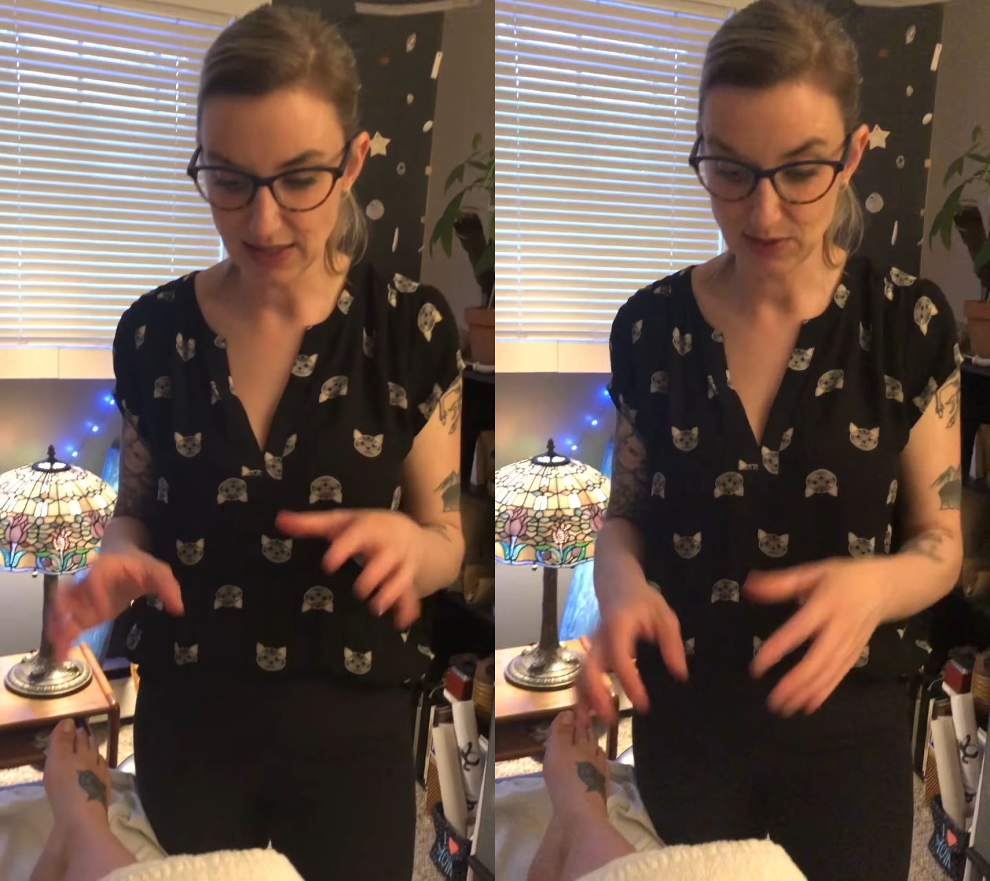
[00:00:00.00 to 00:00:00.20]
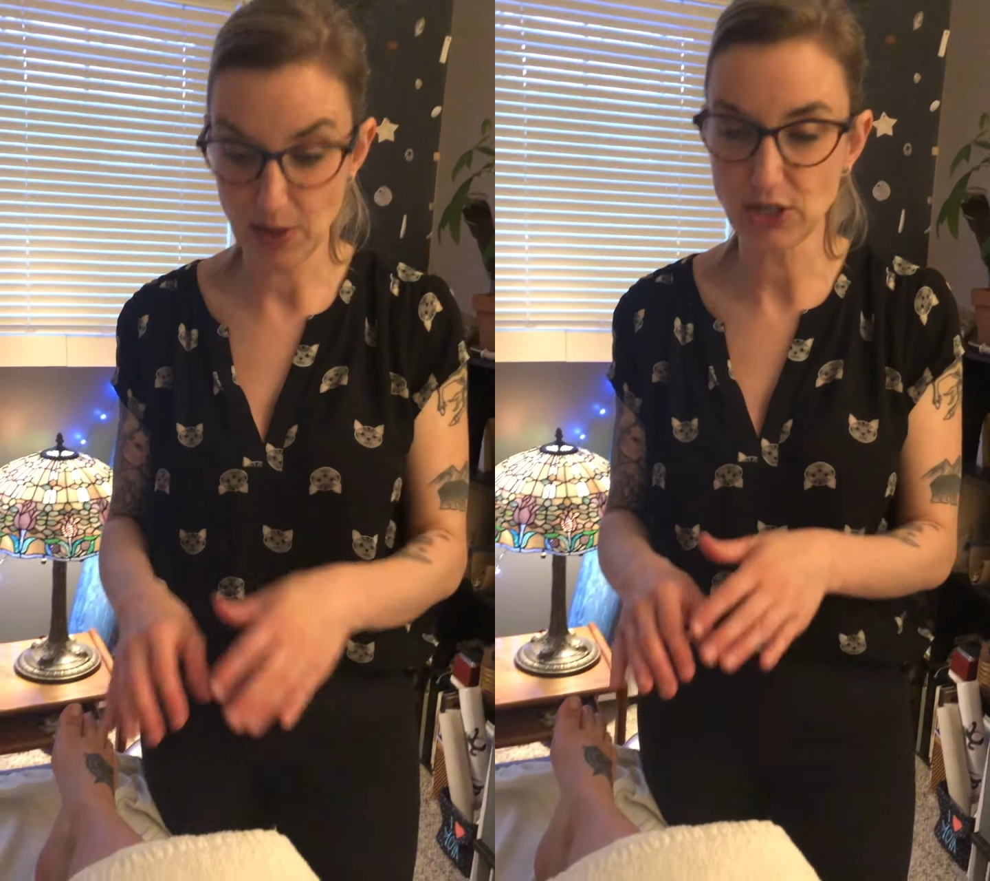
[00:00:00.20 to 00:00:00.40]

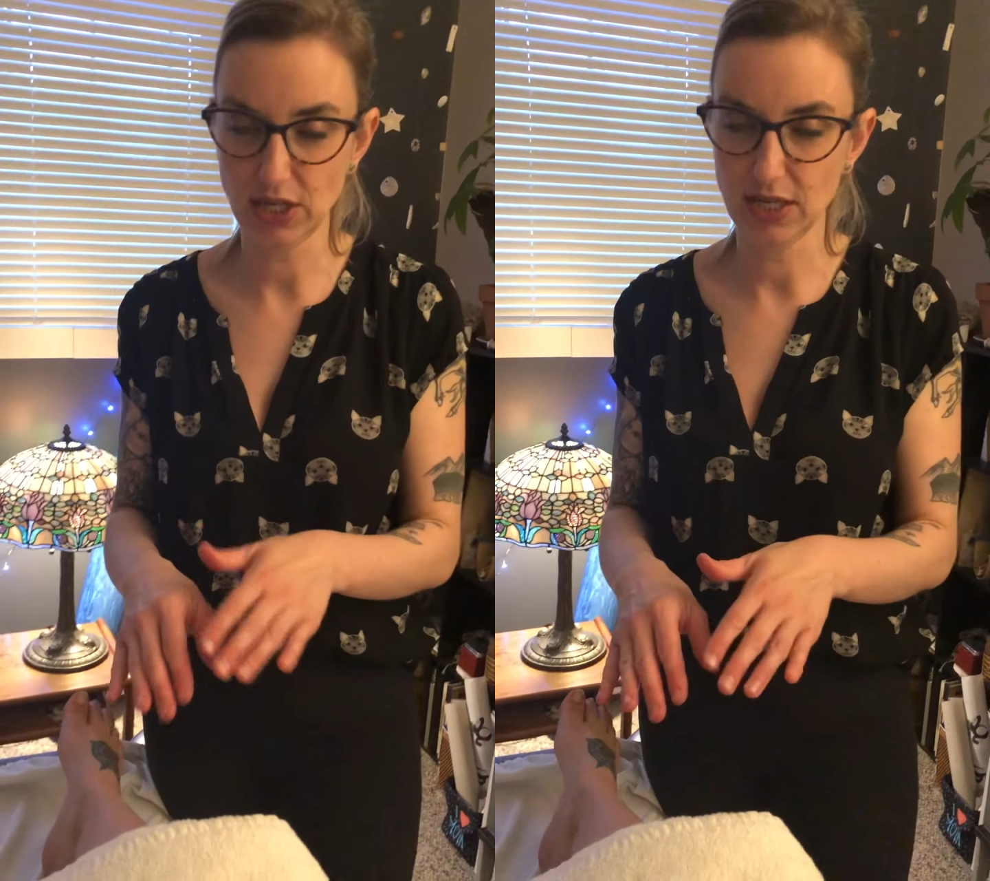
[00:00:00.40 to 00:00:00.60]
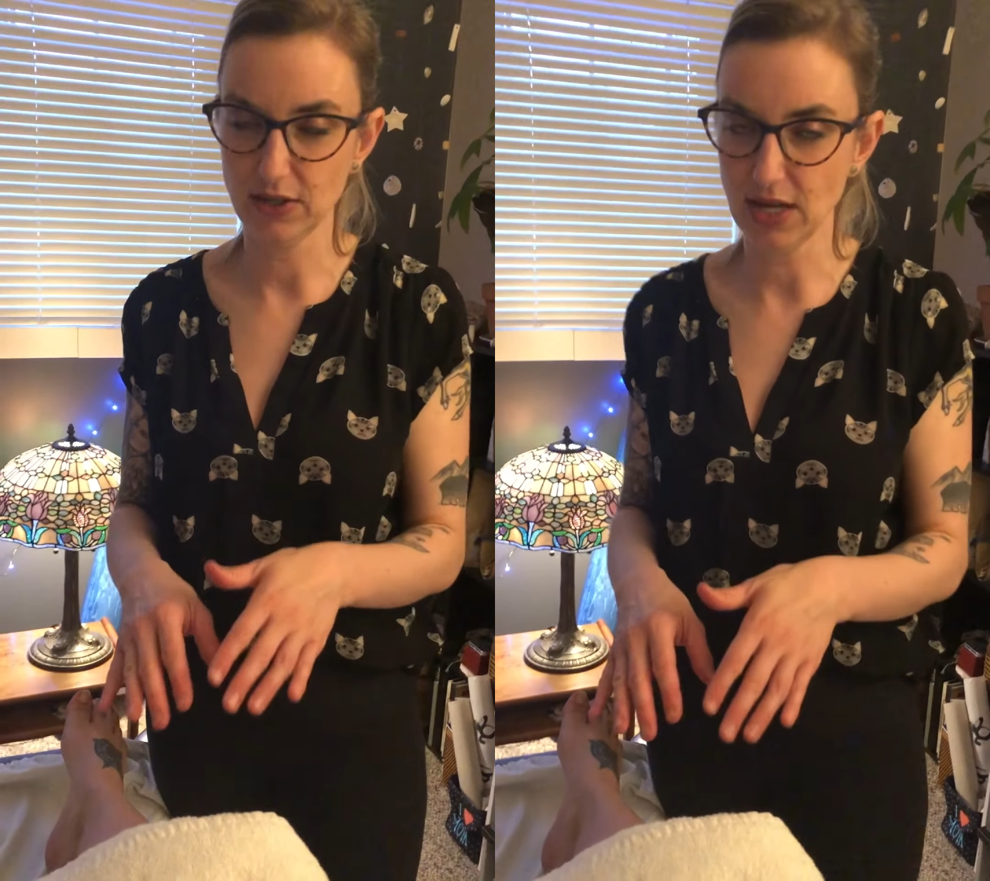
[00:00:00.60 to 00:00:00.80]

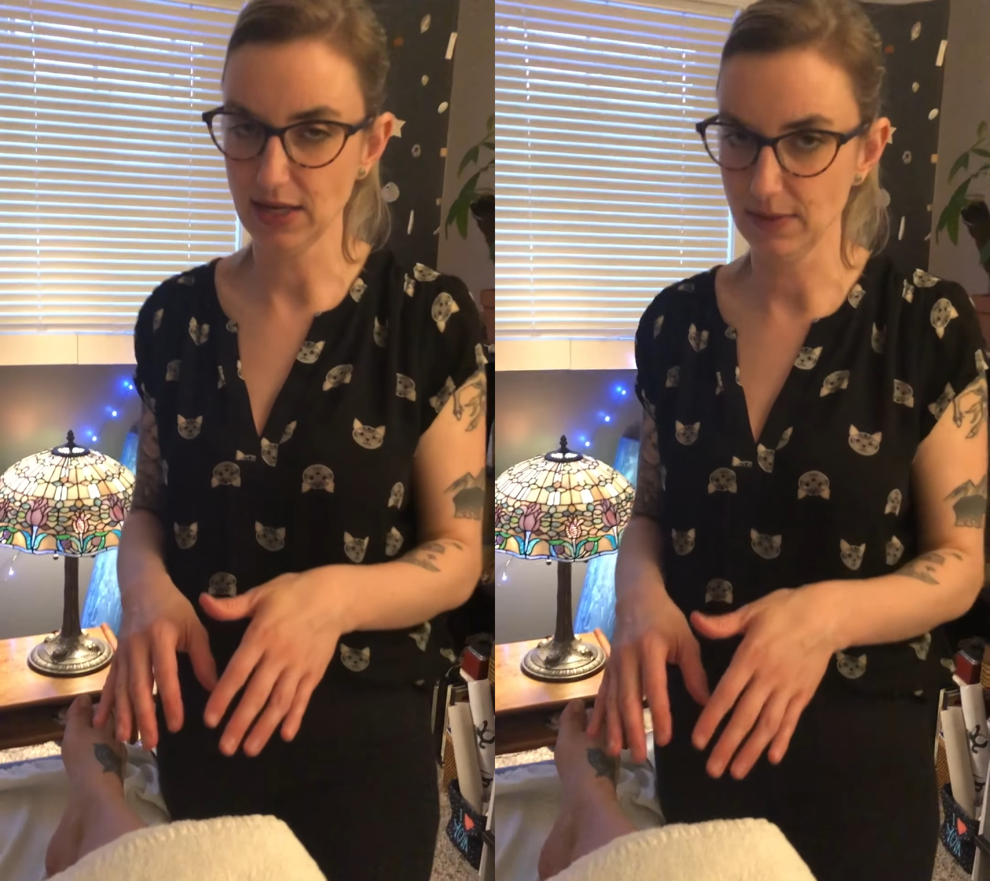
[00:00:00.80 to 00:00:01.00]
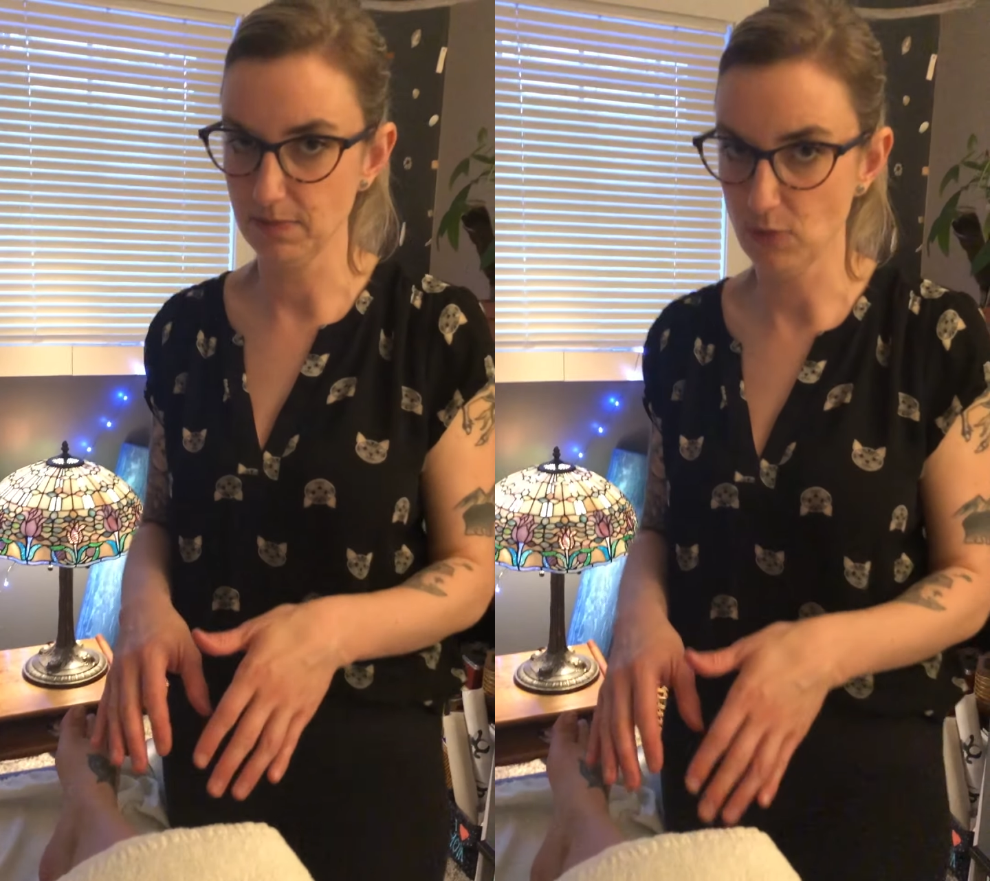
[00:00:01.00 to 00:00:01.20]
especially it'll
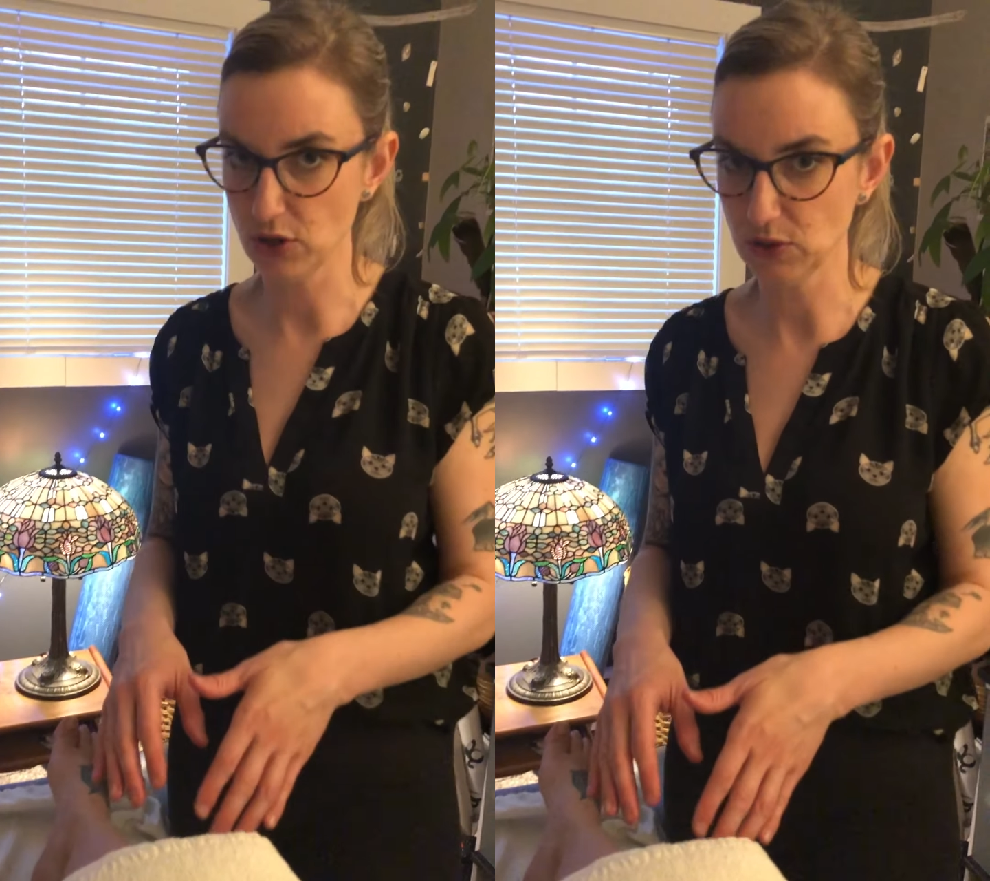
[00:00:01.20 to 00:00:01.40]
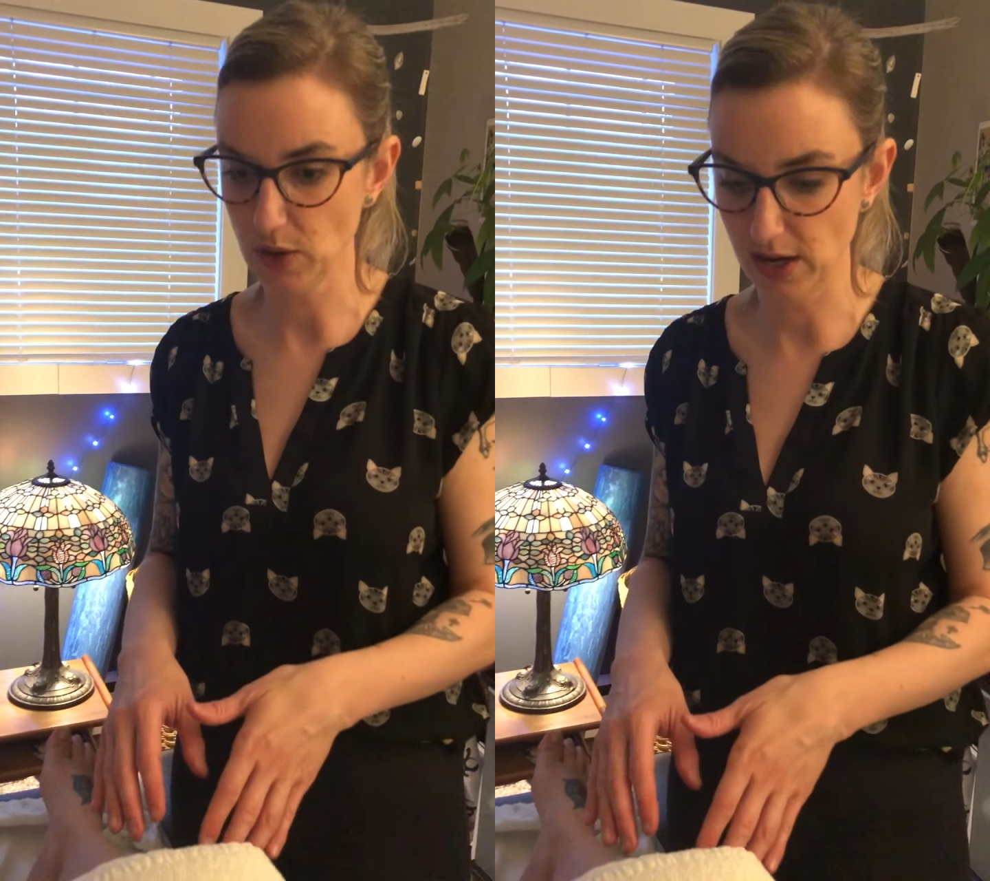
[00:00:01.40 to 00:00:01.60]
get more
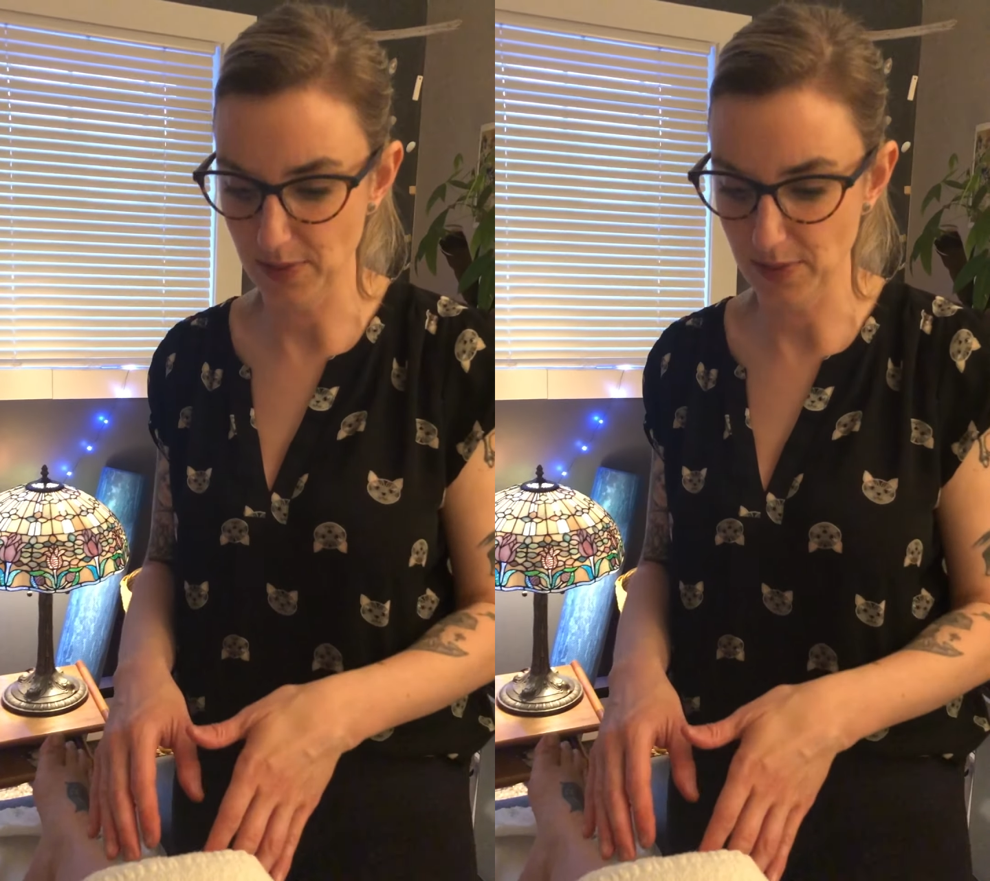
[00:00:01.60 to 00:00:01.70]
sweaty